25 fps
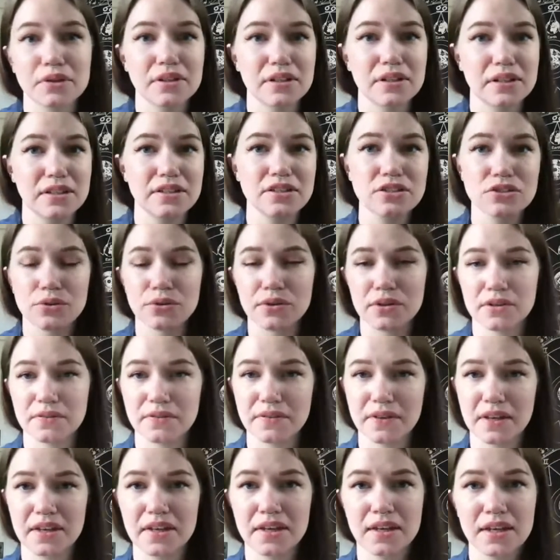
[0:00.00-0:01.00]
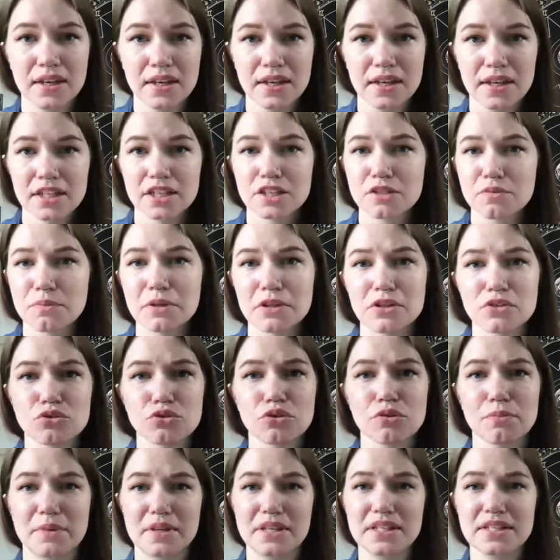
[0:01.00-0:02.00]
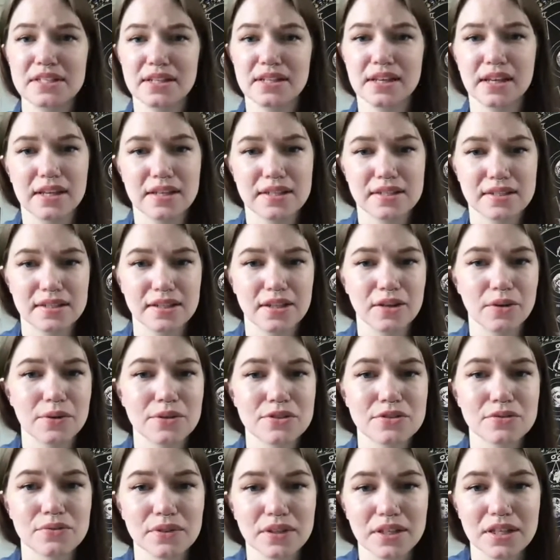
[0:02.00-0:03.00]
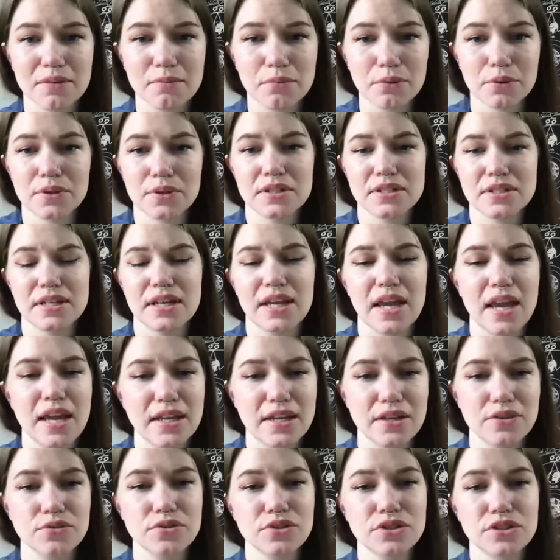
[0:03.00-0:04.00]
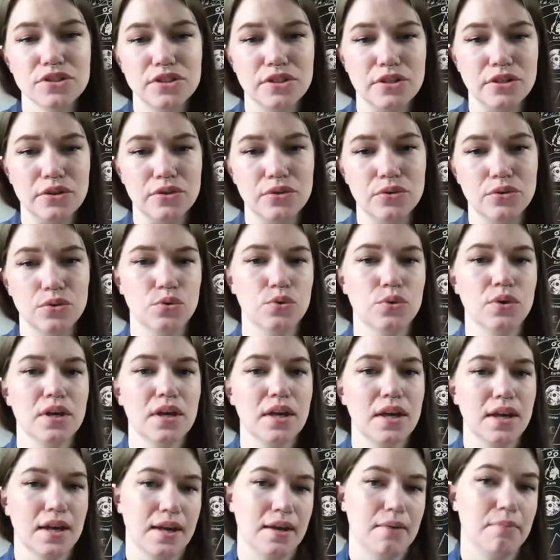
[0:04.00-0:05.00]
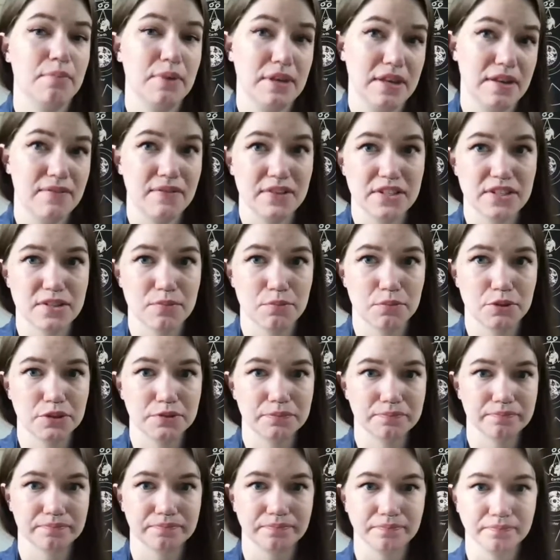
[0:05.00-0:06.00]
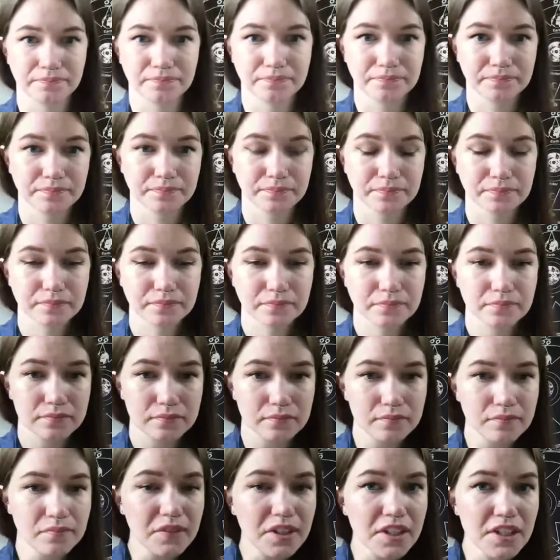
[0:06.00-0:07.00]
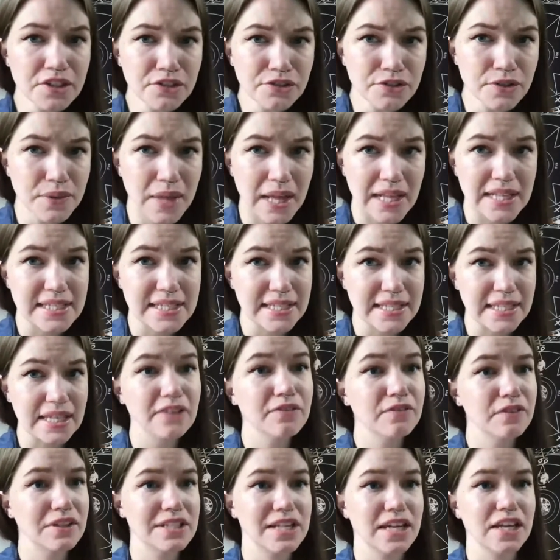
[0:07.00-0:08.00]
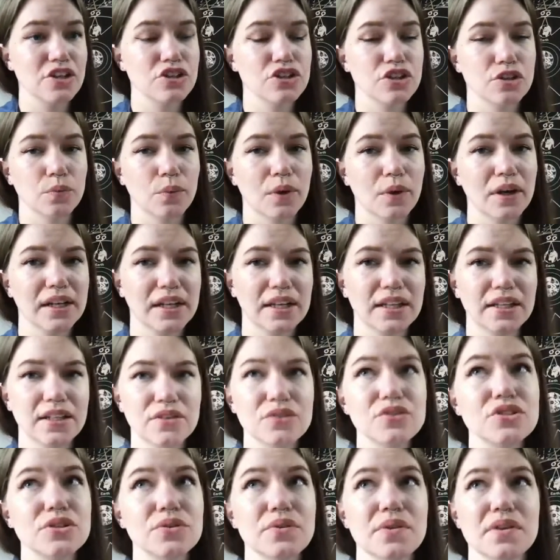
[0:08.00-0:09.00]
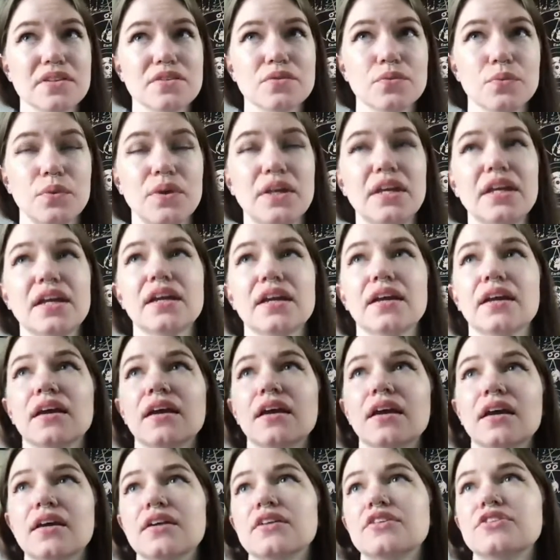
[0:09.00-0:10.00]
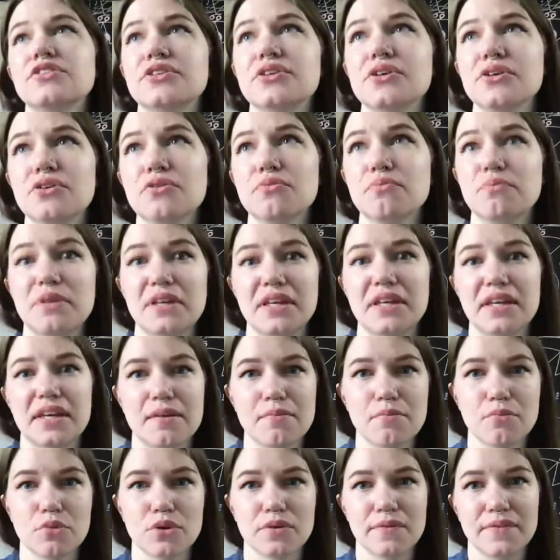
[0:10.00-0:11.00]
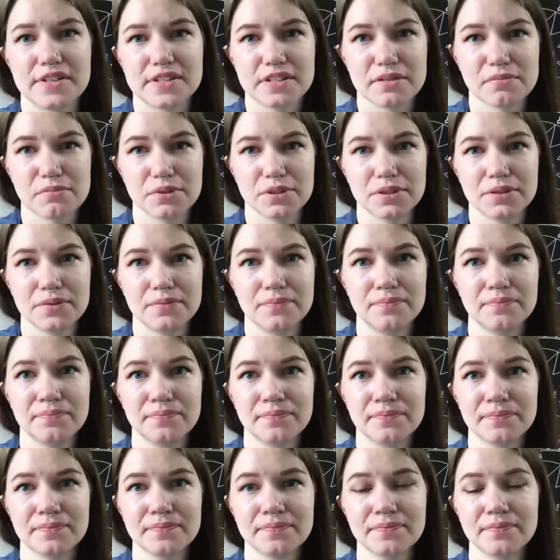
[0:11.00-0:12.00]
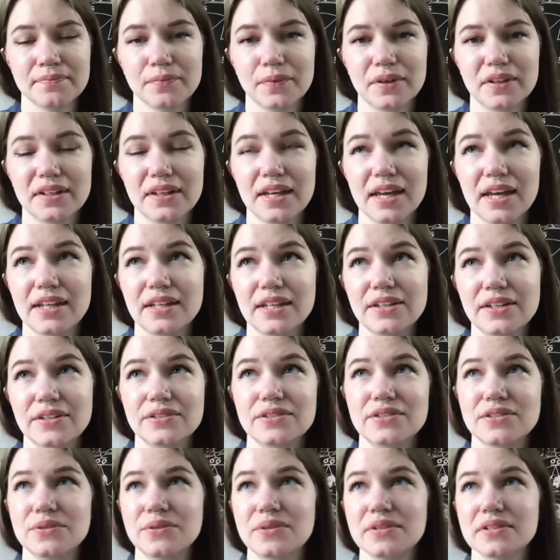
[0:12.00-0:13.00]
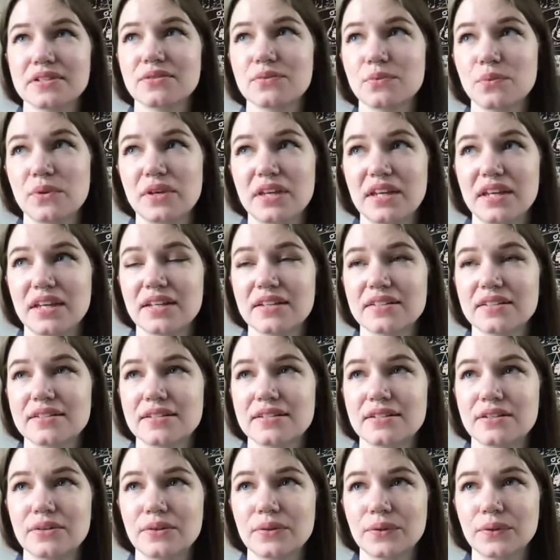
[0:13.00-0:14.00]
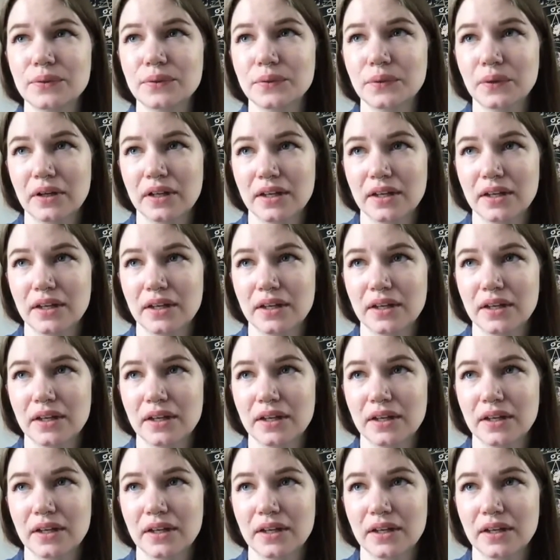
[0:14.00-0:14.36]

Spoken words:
any sort of a spiritual business. You know, it's really important to get used to being visible. So that's the invitation. What can you do this week to be more visible? What can you do this week to